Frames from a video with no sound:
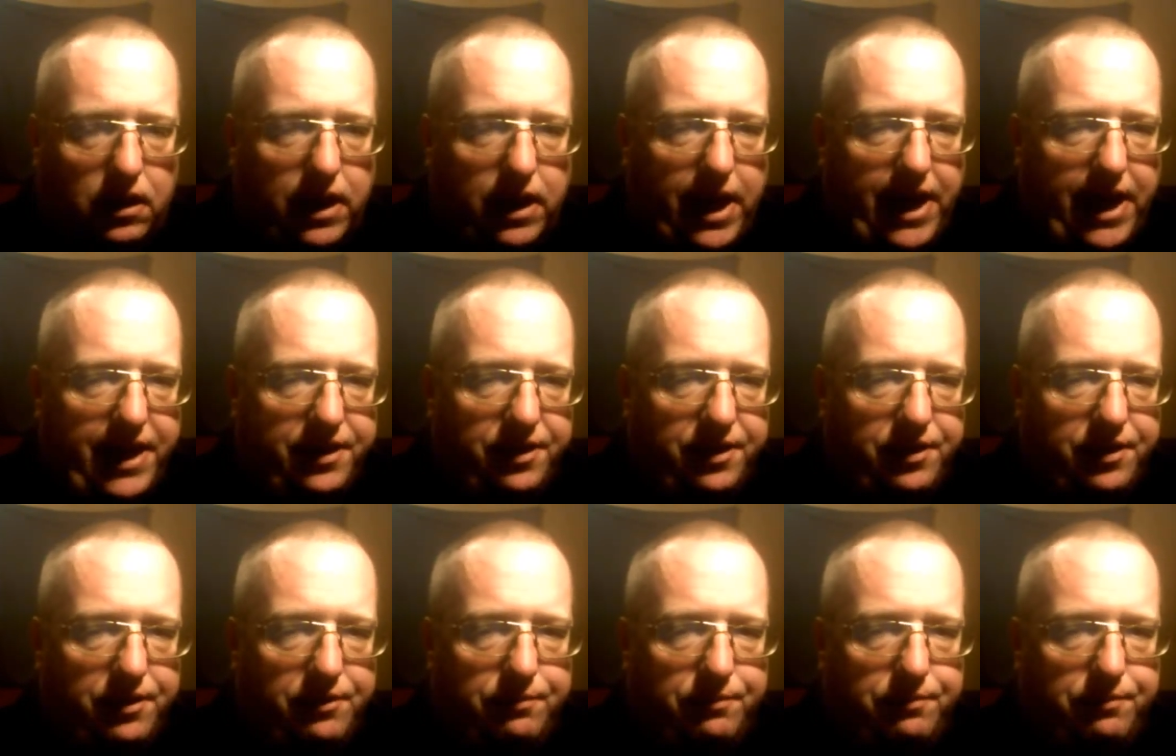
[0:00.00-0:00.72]
kind
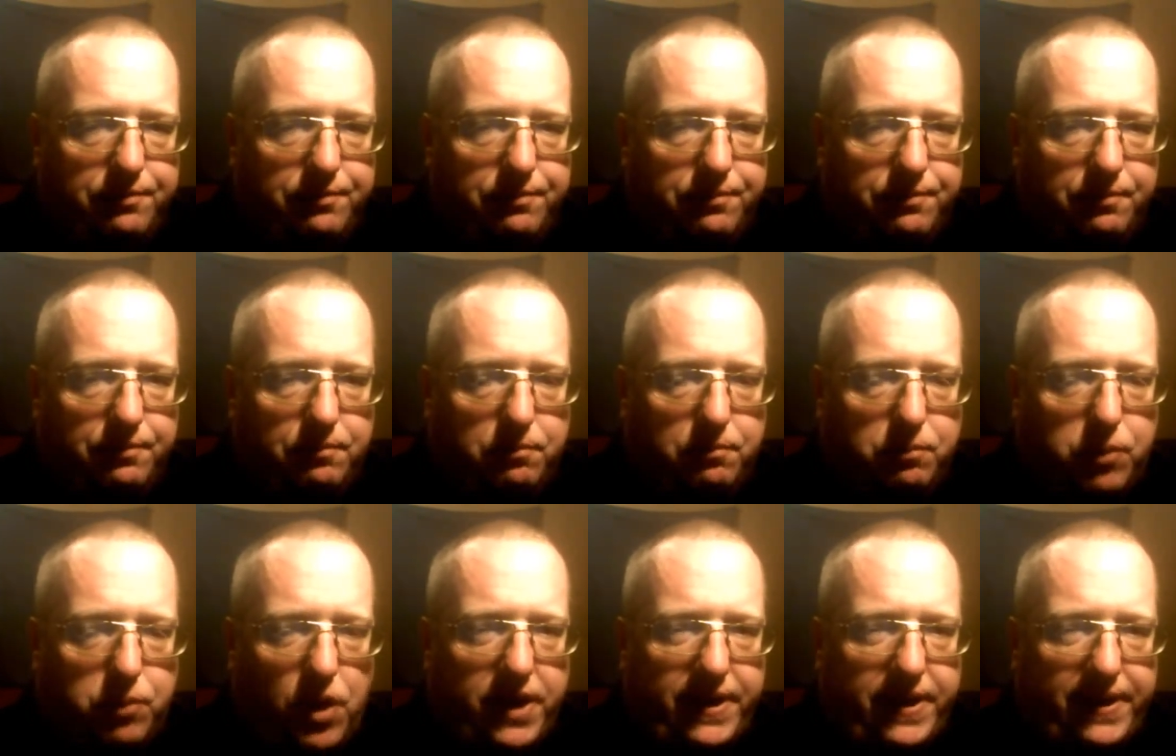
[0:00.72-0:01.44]
of
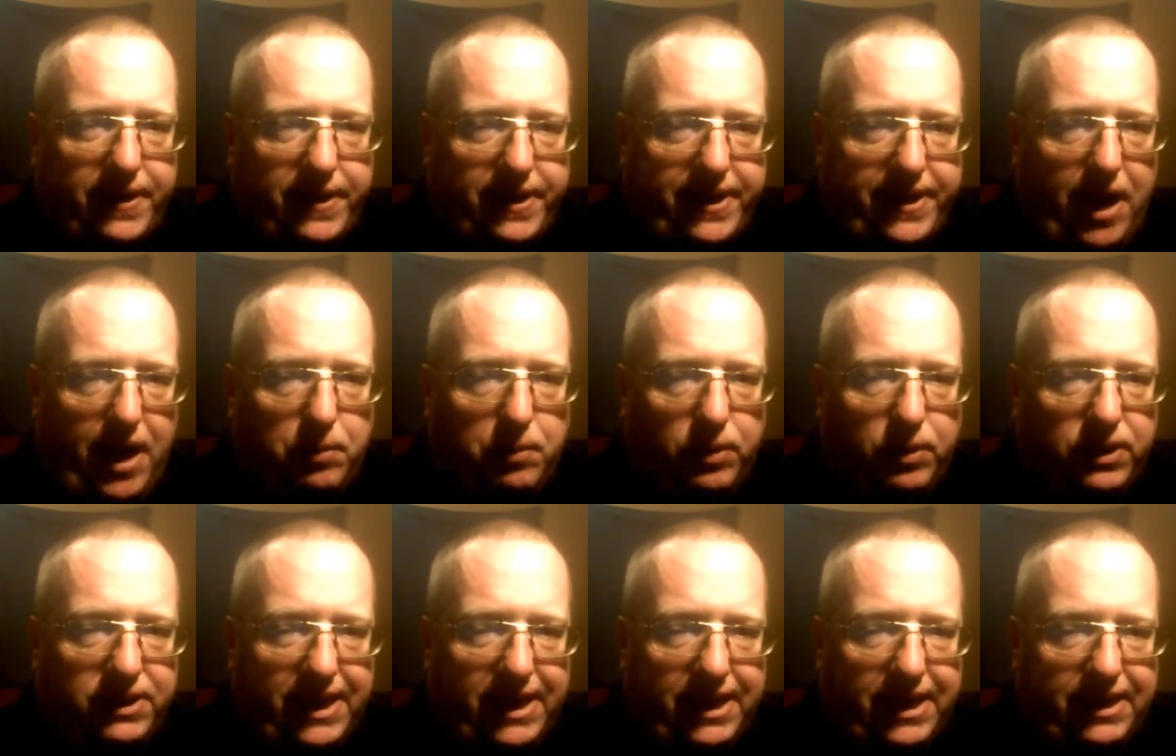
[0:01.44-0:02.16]
brought to the
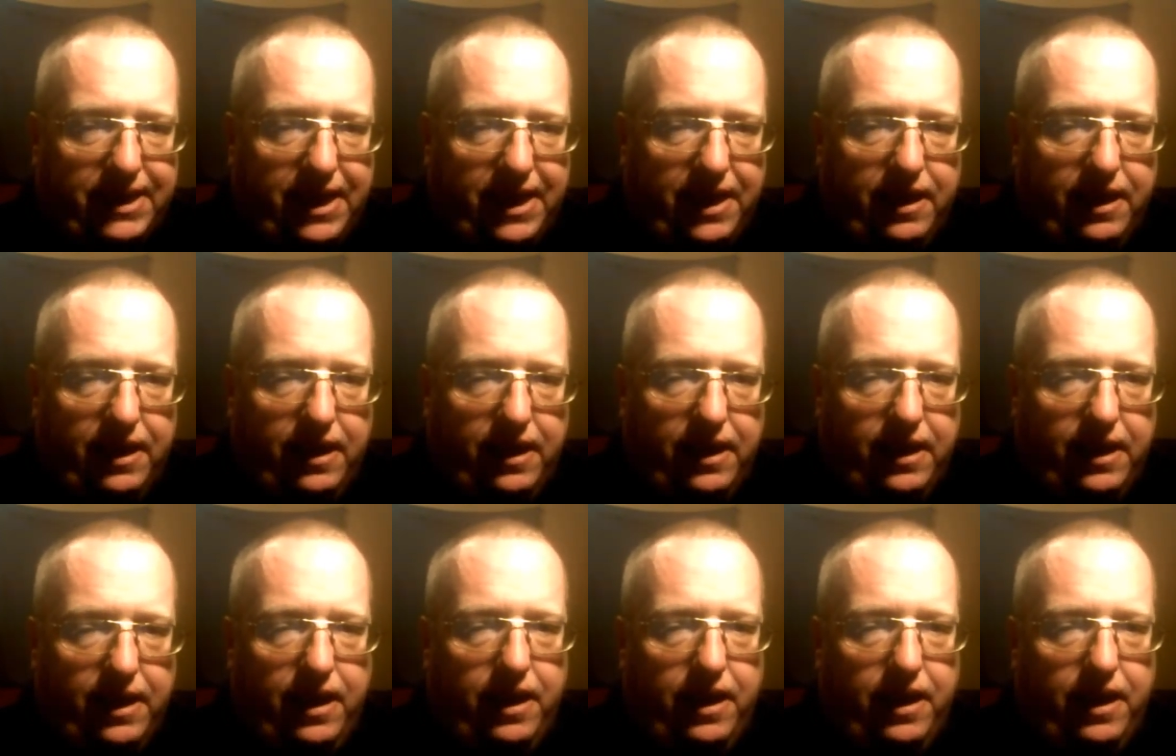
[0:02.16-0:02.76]
table is that they,